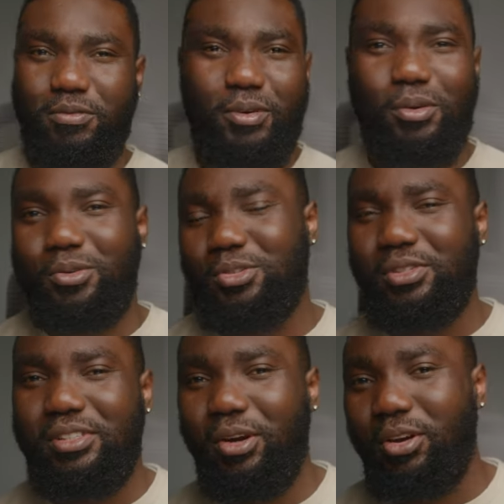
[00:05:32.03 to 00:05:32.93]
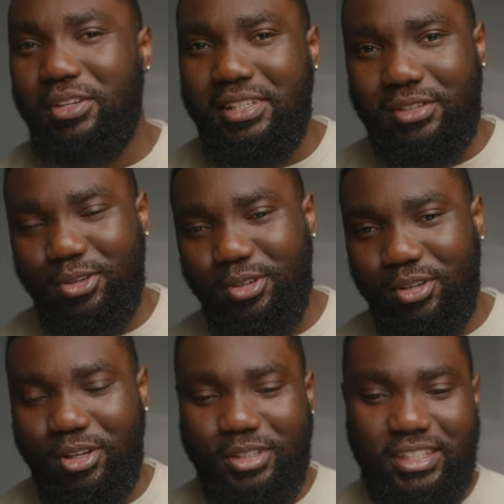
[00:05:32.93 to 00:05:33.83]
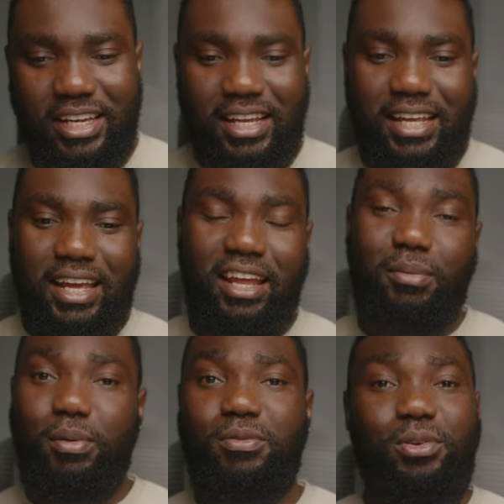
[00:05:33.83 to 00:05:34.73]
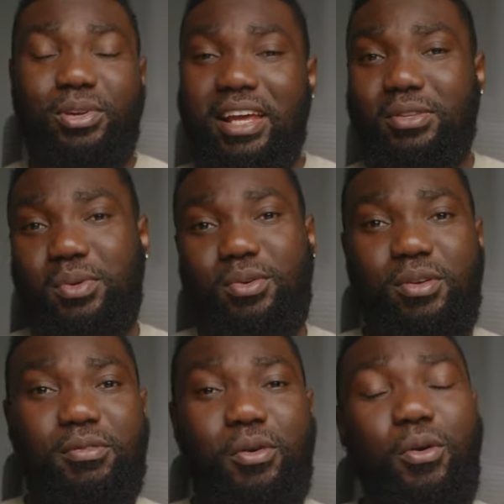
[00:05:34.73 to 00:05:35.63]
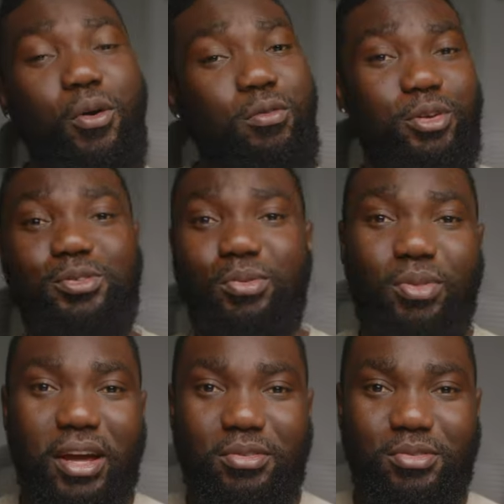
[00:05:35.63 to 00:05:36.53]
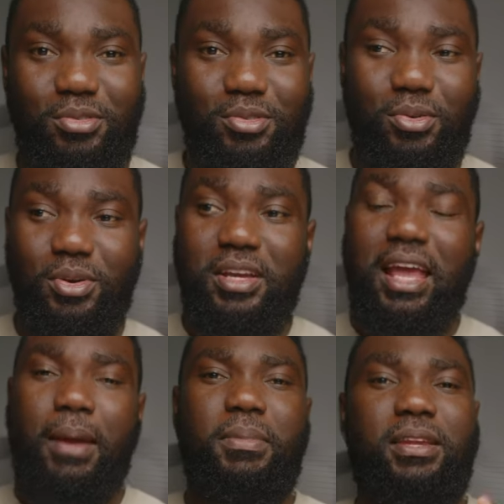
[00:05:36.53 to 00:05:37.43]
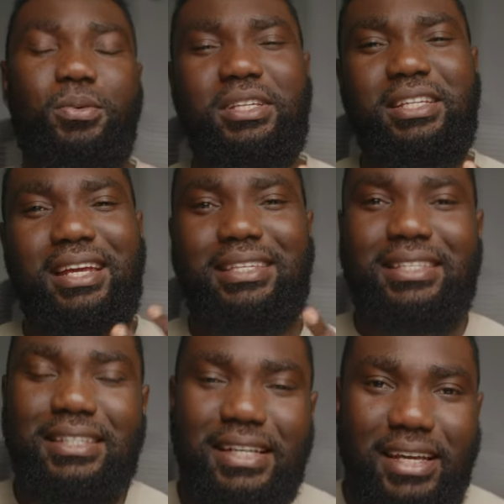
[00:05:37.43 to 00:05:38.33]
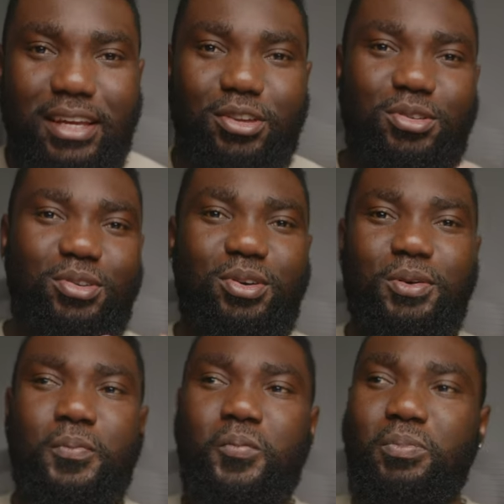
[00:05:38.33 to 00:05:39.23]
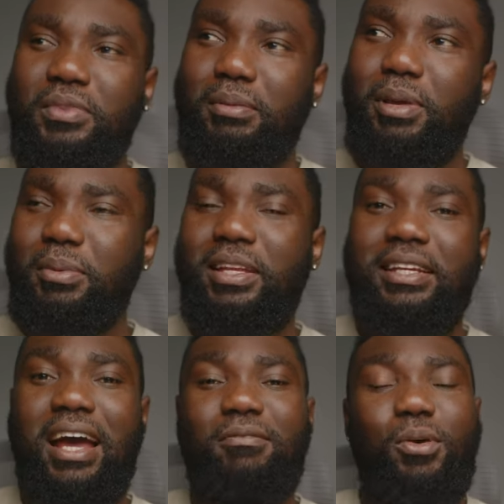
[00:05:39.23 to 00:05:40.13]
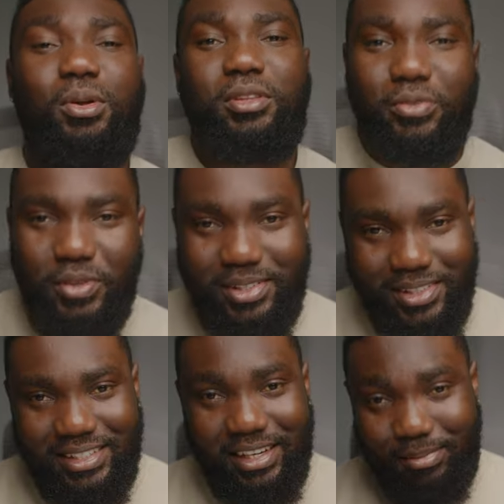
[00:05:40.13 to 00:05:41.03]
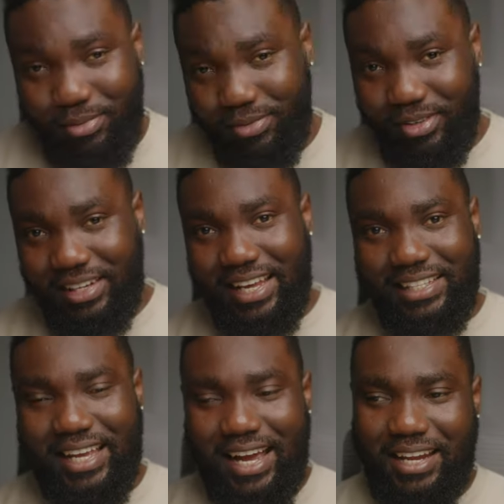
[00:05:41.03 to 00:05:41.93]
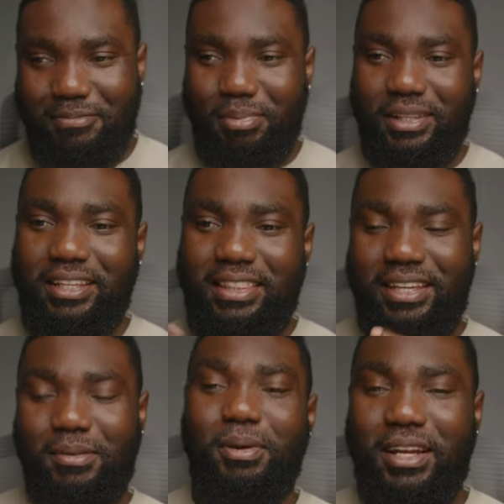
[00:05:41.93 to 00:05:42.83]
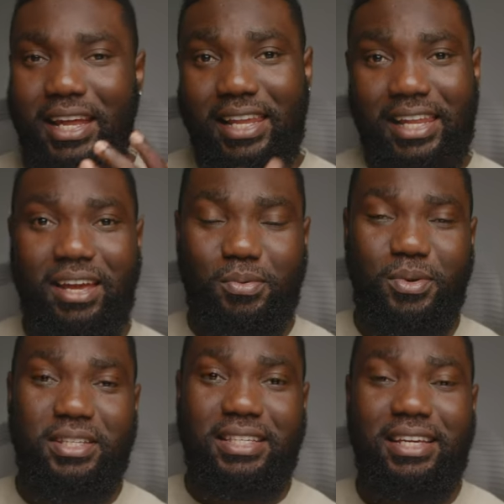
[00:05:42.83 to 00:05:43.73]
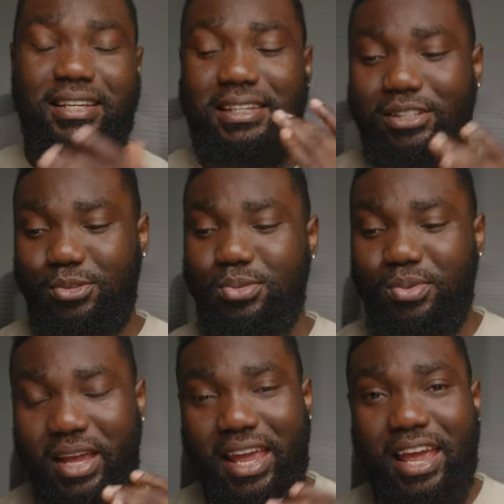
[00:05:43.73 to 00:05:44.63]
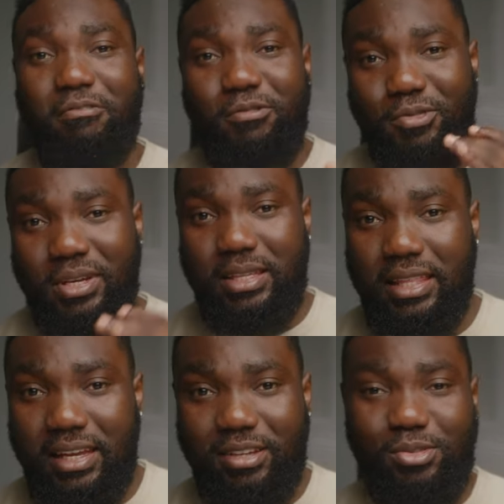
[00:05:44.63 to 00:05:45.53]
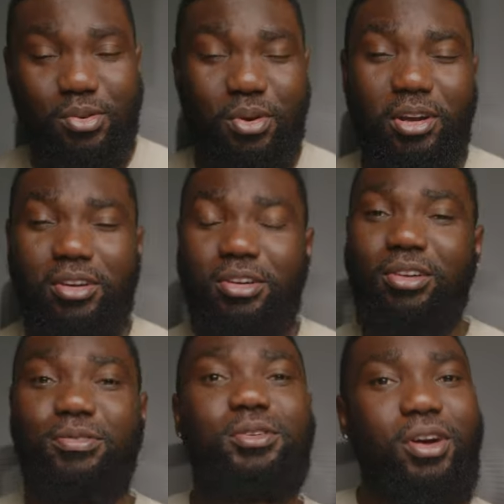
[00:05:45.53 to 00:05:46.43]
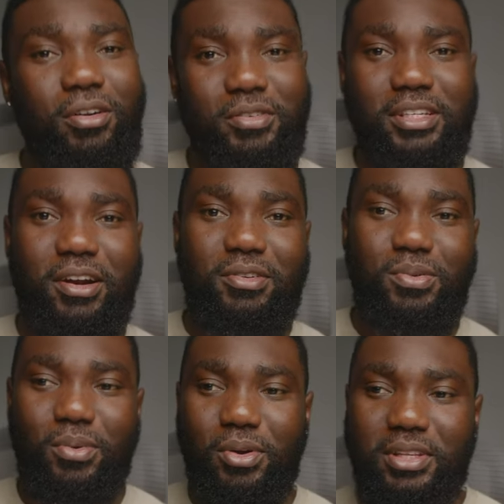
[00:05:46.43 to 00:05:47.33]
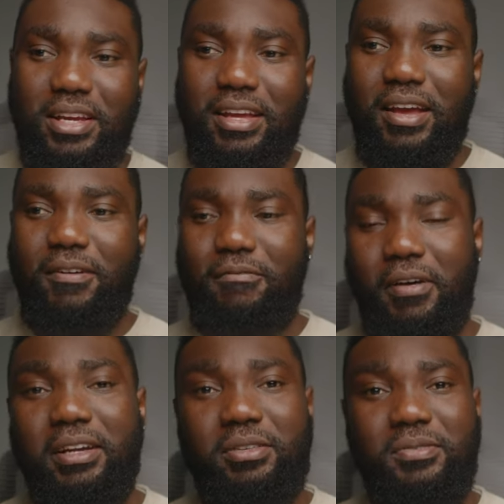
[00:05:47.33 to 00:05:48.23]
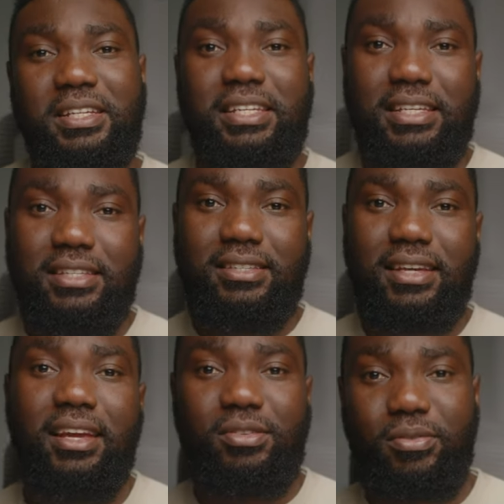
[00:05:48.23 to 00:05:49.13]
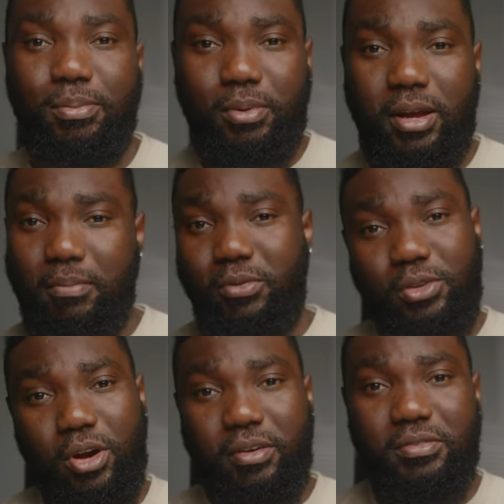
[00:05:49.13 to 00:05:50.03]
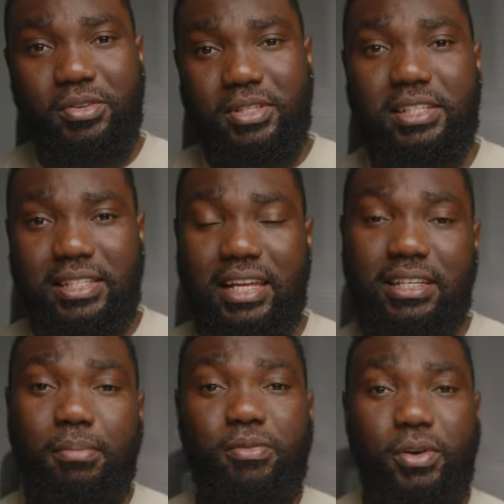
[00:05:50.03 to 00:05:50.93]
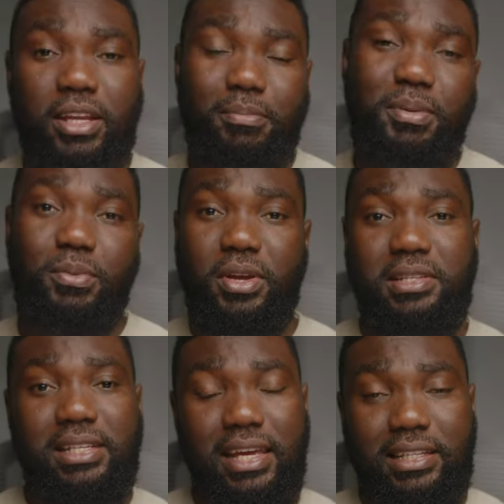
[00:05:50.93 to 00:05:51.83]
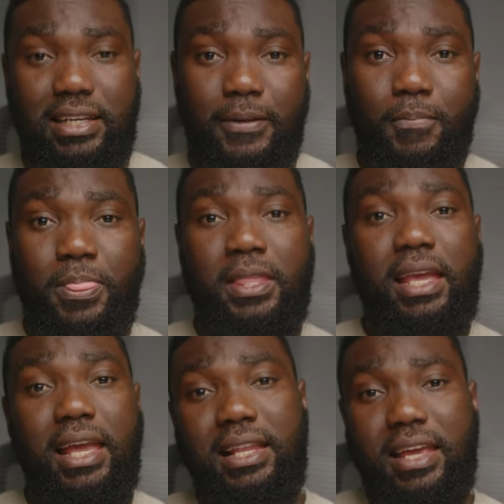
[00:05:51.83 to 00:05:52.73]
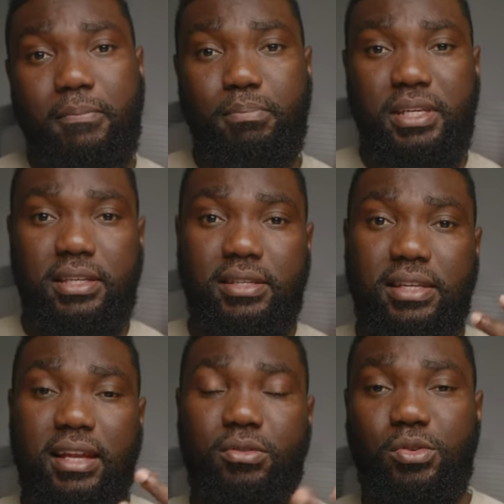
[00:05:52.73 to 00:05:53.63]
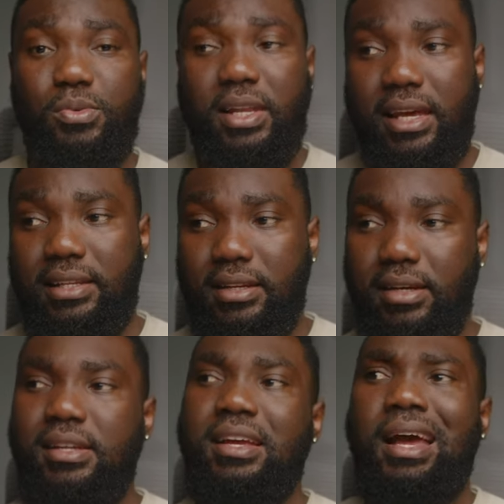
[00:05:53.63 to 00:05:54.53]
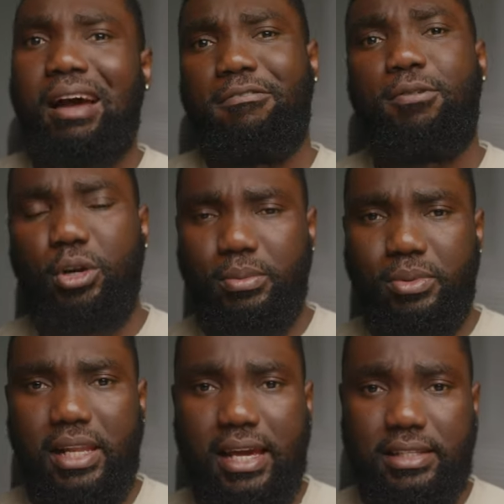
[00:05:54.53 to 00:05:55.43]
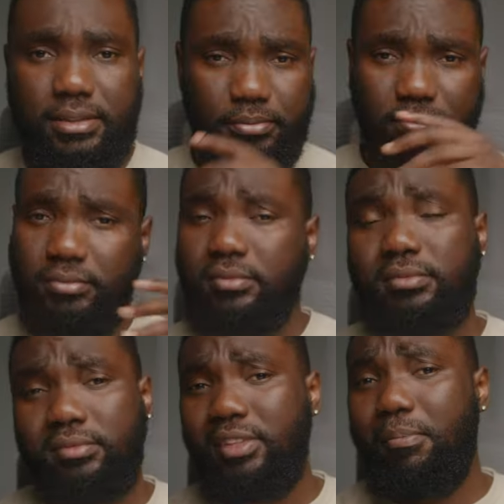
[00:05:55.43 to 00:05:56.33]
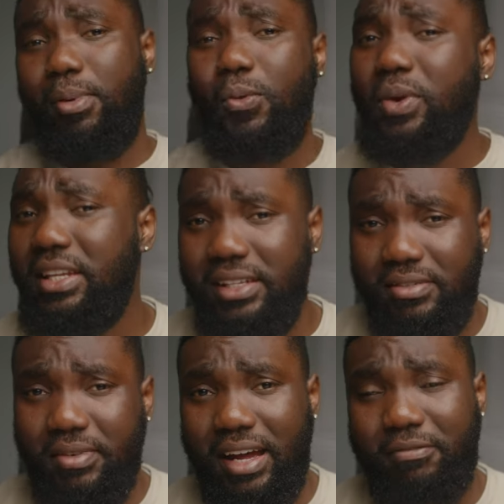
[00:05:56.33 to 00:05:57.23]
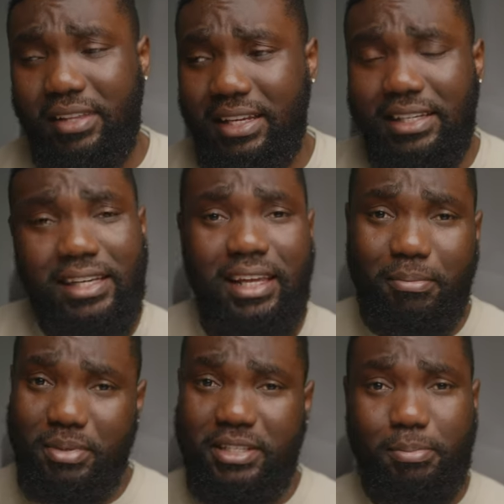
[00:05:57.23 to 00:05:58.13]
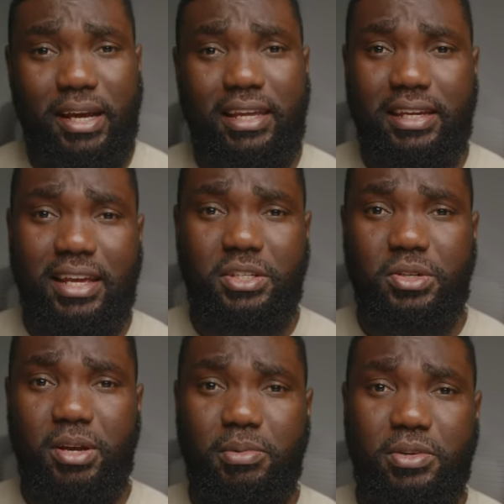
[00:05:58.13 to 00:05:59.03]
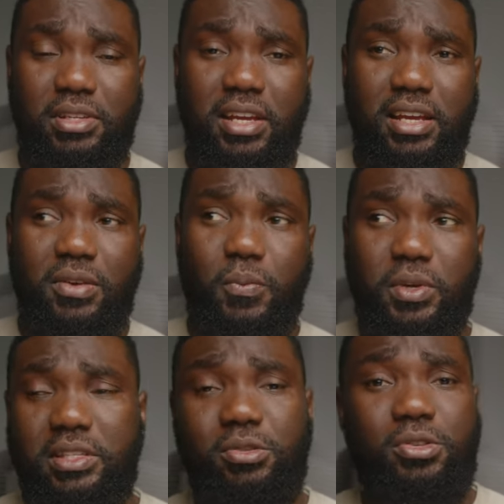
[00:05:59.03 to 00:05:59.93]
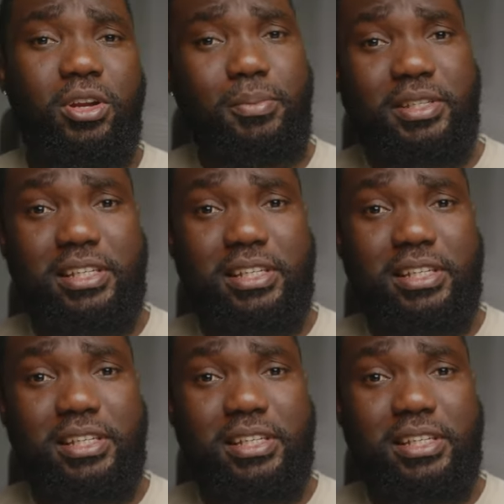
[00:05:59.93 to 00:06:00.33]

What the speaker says: or just under $600. And the Profoto lights were going for over $2,000. So, I mean, it wasn't as slick, you know, maybe it didn't have all the features that the Profoto lights had, but the thing about that light was it could do everything. So a lot of photographers around the world found it really easy to get into photography using this light. Now, before then, people were using like the Alien Bees, and those were like the affordable lights, but we didn't even have like the Alien Bees back in Nigeria because we still saw them as